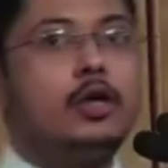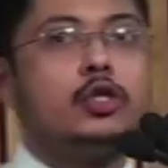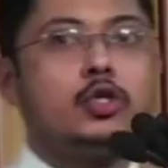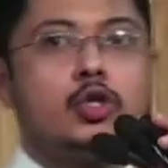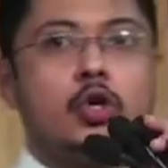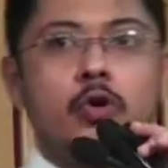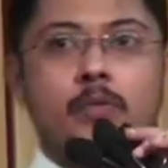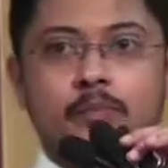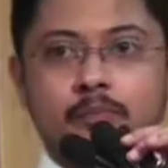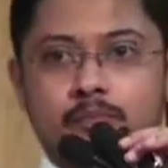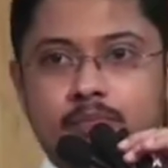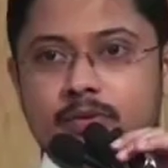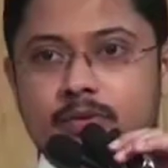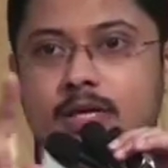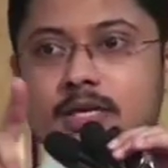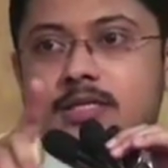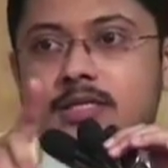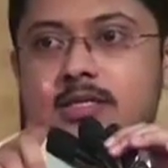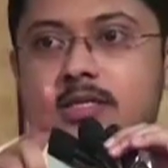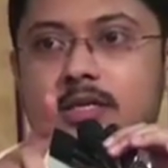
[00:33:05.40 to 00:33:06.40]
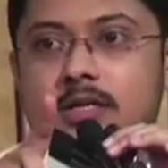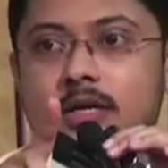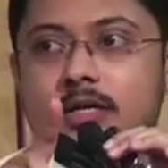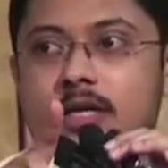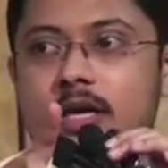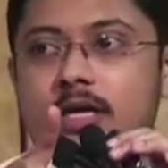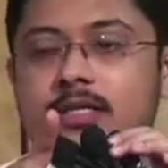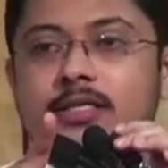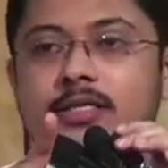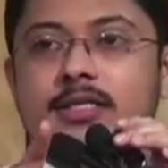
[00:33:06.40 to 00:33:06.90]
also, just
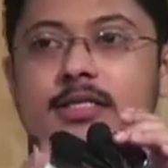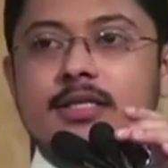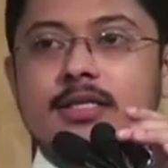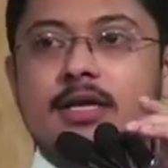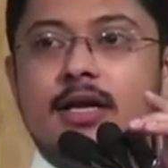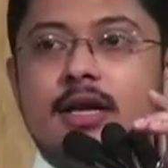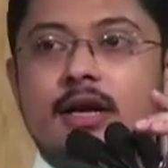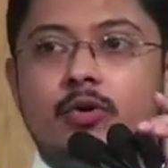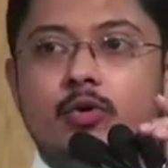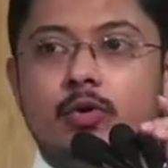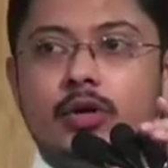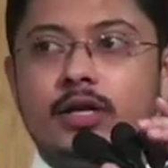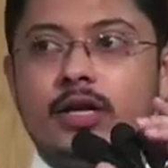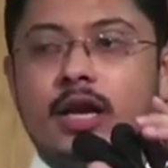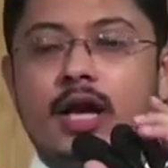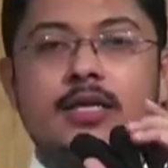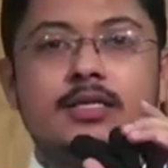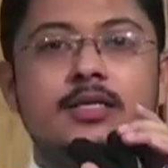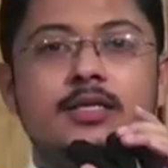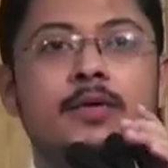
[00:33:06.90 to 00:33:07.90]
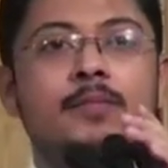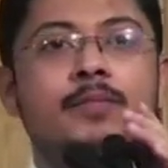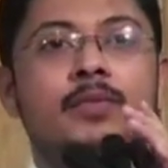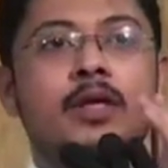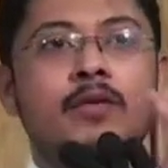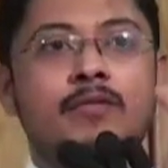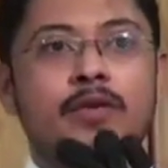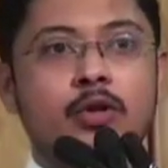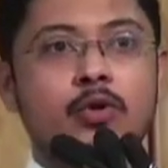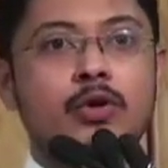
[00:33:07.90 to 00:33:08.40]
the exercise that I do in class,
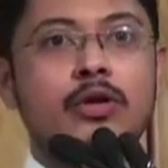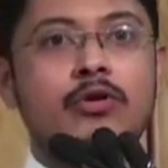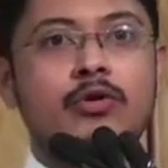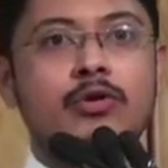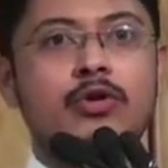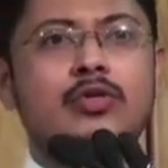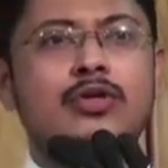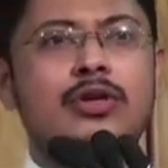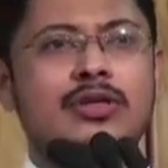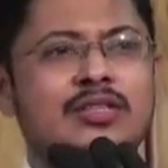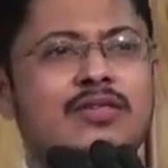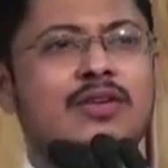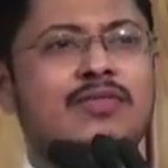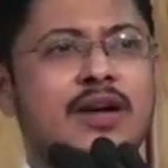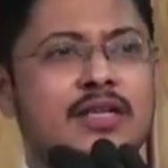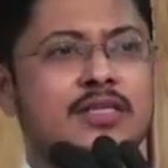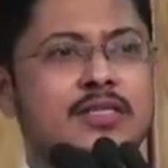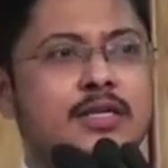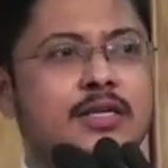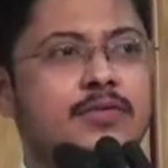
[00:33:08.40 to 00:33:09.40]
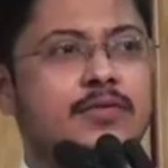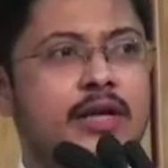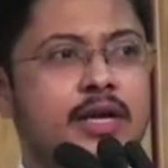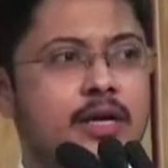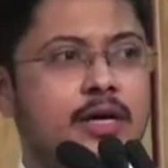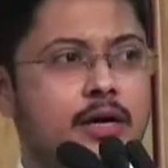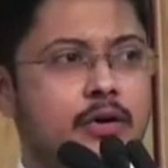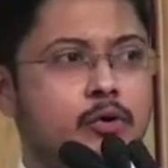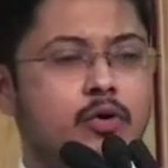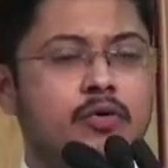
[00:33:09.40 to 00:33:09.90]
when you introduce yourself, I see
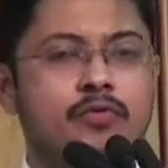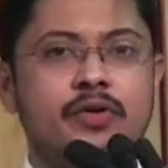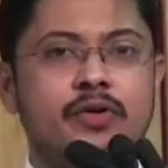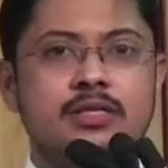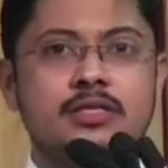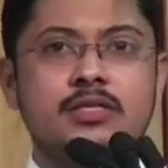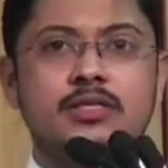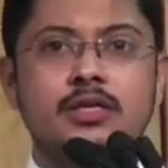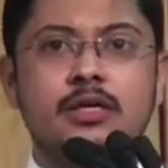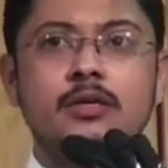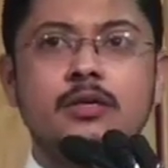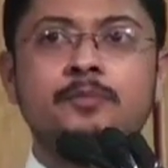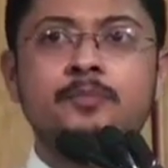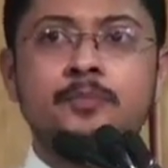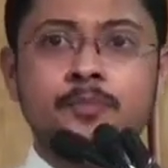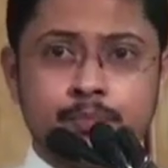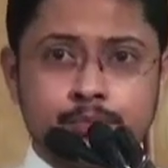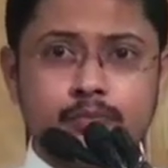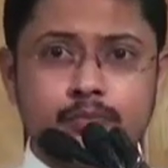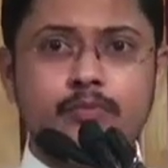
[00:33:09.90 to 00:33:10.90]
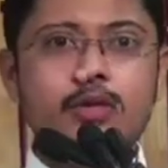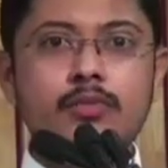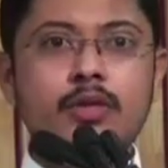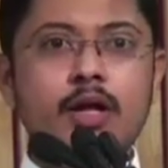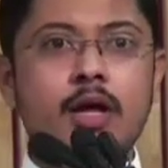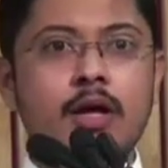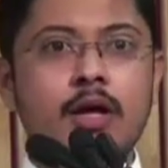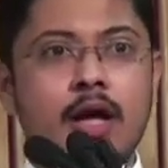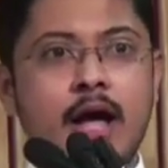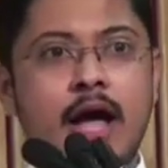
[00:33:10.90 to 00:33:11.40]
very unknown faces here.
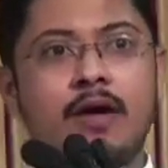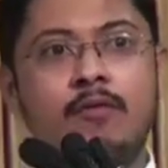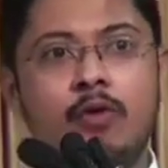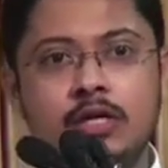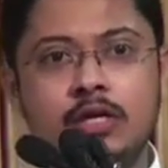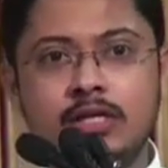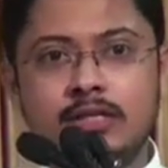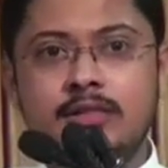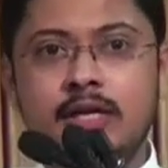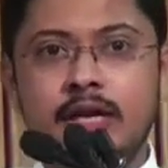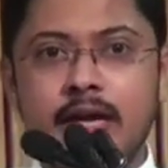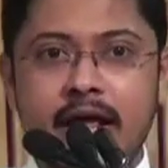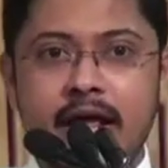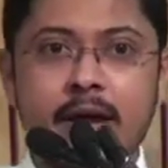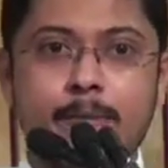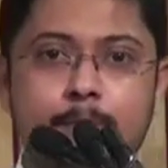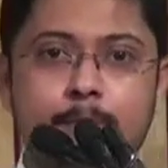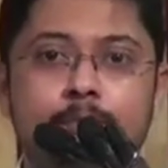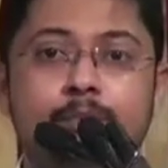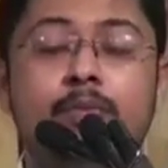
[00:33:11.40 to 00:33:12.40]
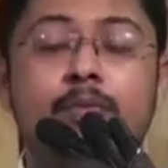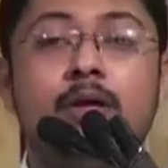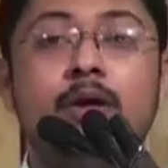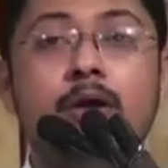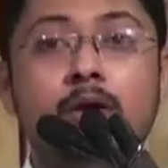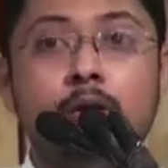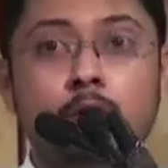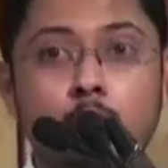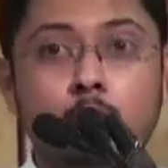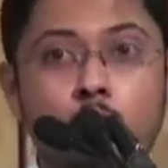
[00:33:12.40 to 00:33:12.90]
I want just the name,
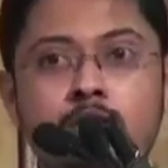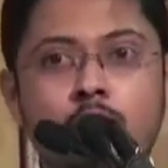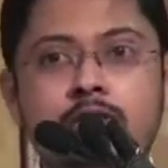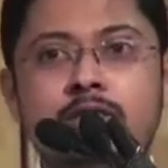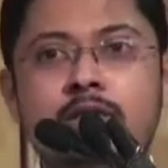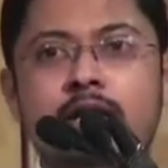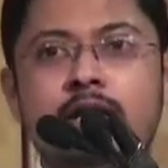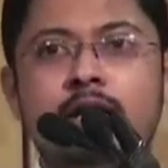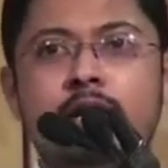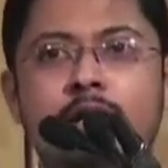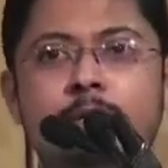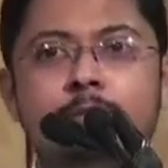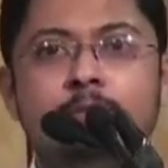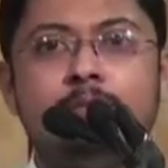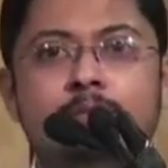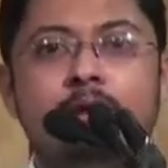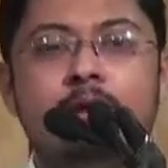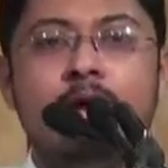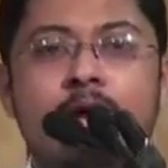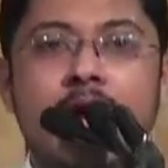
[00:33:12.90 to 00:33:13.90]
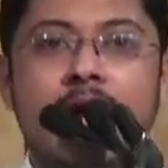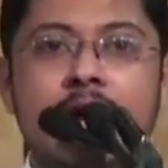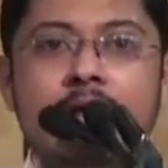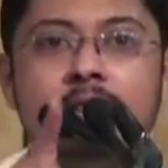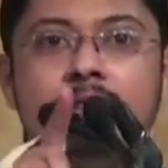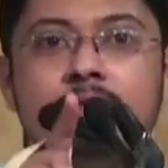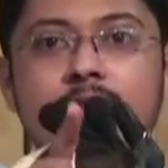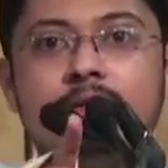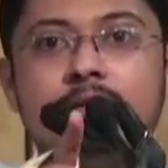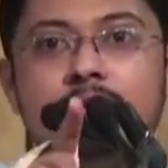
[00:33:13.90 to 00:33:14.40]
no surname,
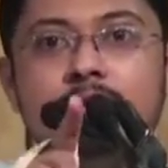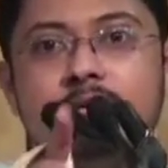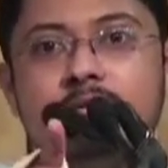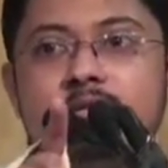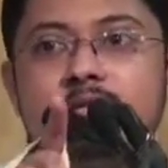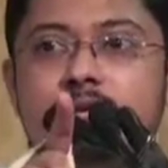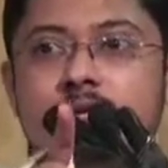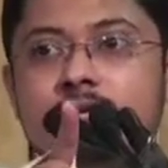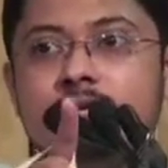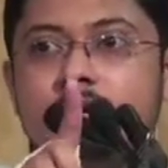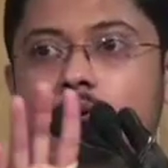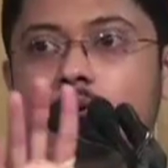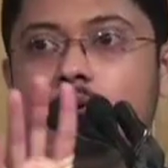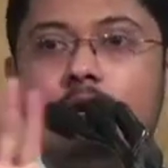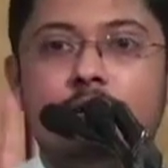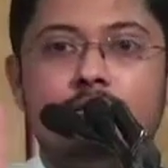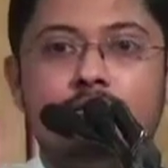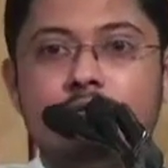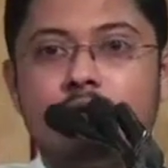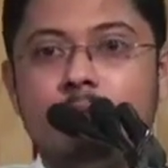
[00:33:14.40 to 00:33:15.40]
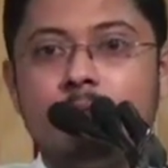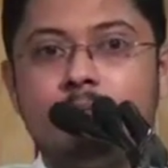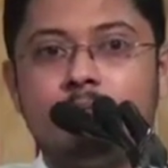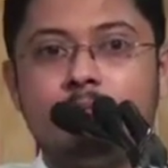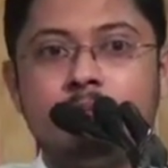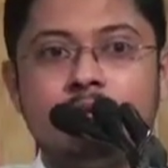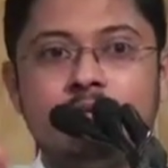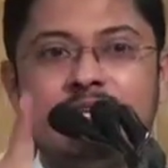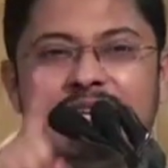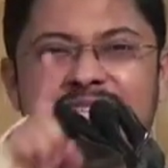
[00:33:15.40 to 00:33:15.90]
and the district that you come
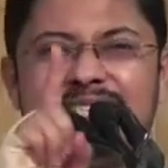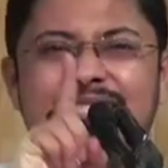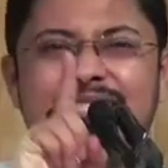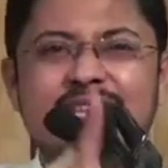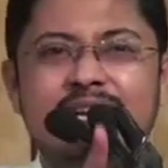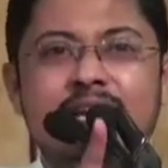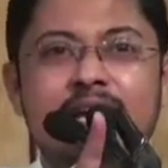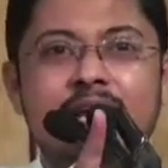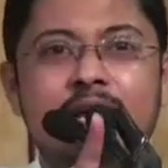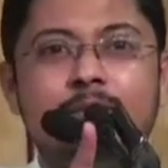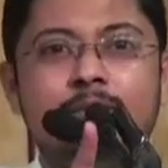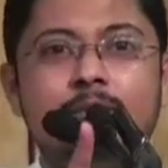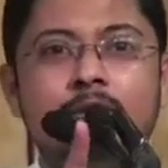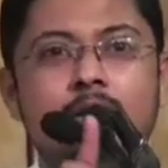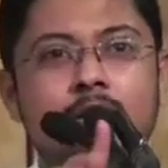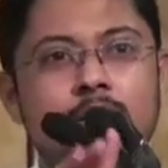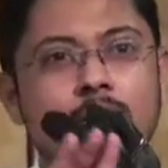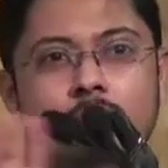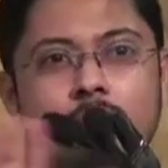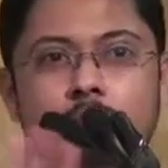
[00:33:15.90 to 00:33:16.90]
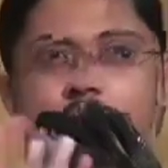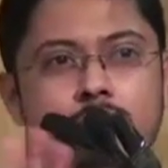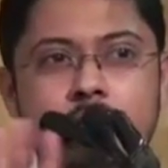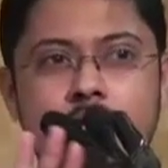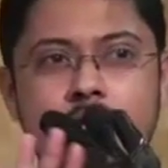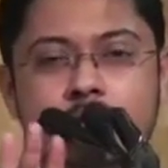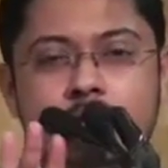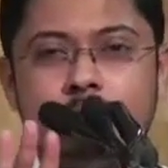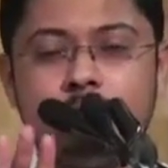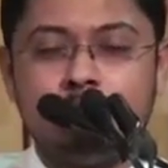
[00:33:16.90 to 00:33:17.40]
from. Just the name, no
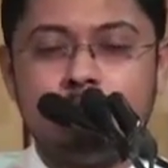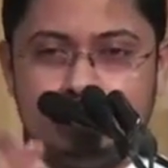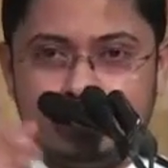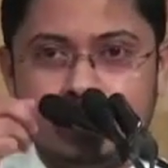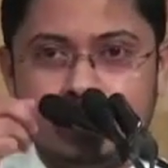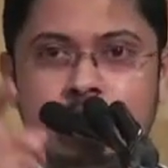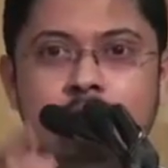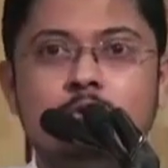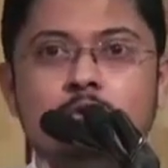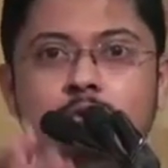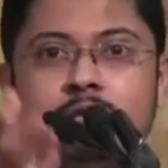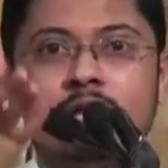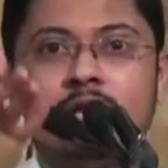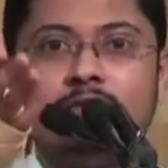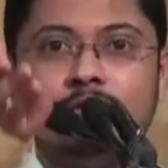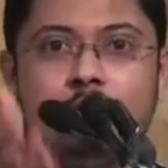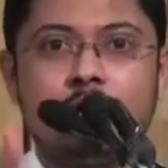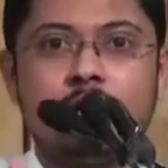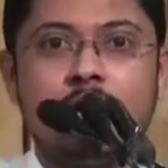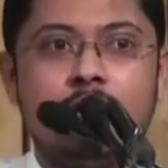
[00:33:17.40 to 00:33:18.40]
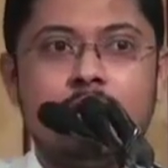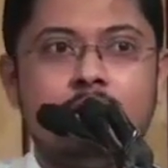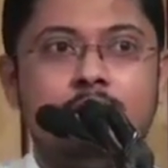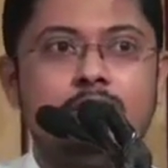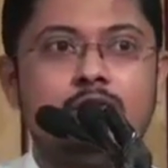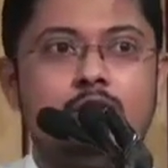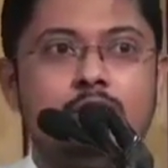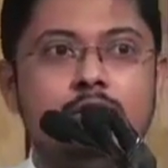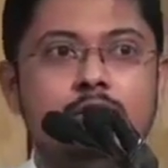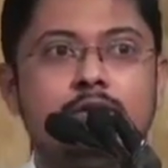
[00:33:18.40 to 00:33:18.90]
surname. You save your
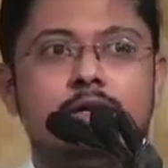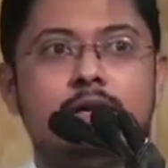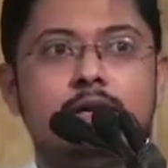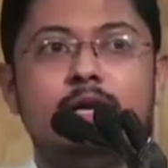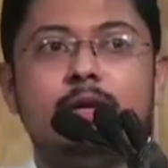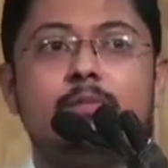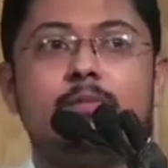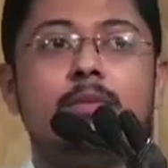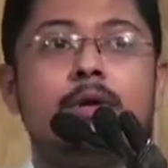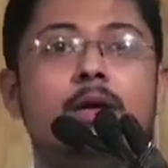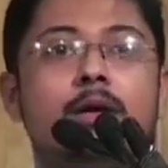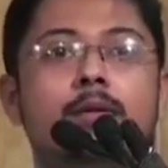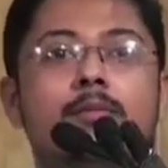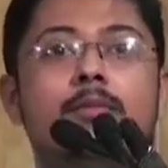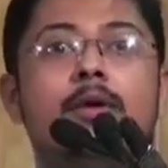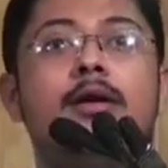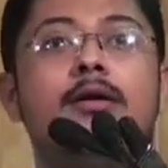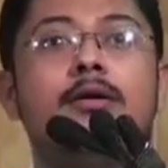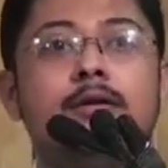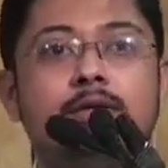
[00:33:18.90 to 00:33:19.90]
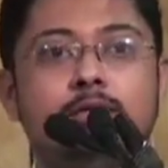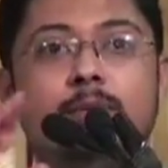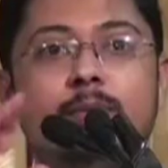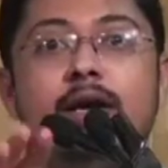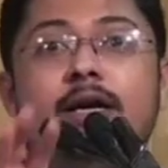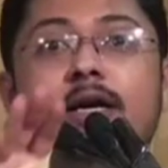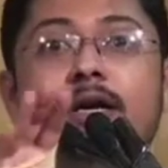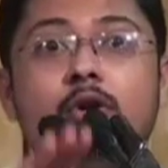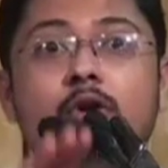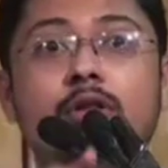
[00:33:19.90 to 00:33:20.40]
calories on the surname, but
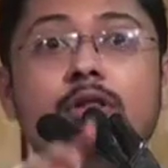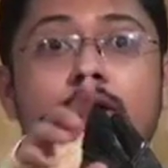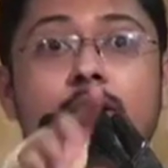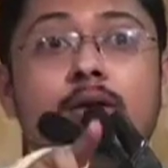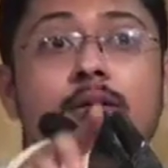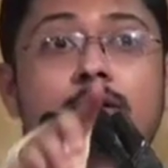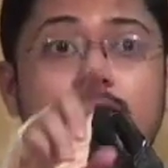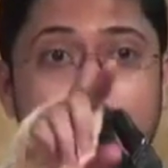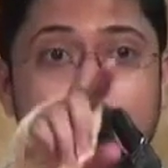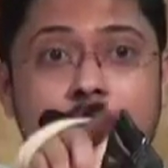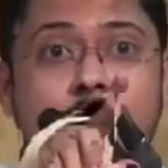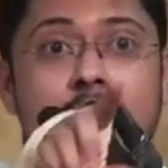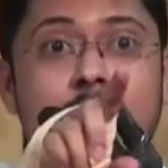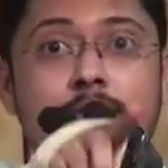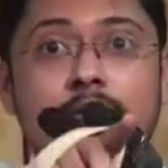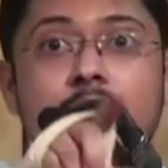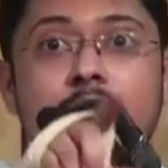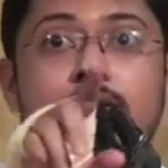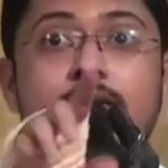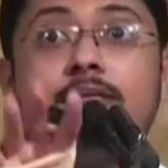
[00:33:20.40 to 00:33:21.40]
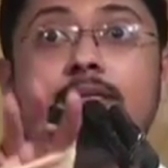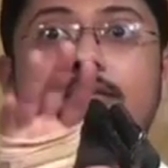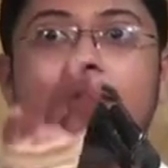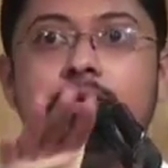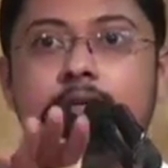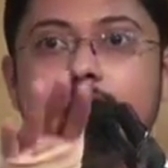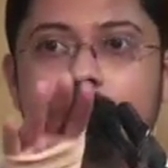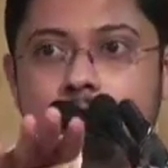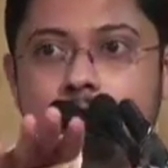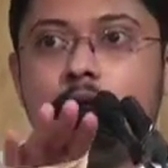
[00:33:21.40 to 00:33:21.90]
spend it on telling me the
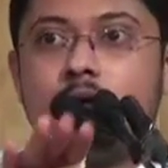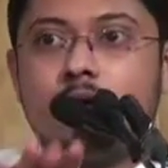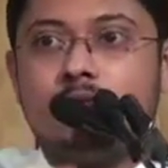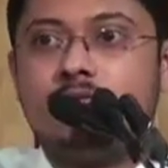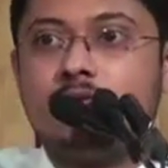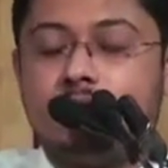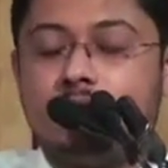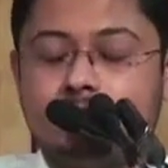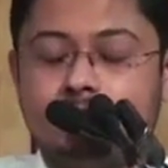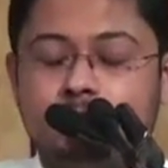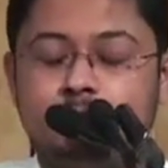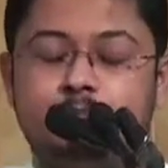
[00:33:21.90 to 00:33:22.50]
district that you come from.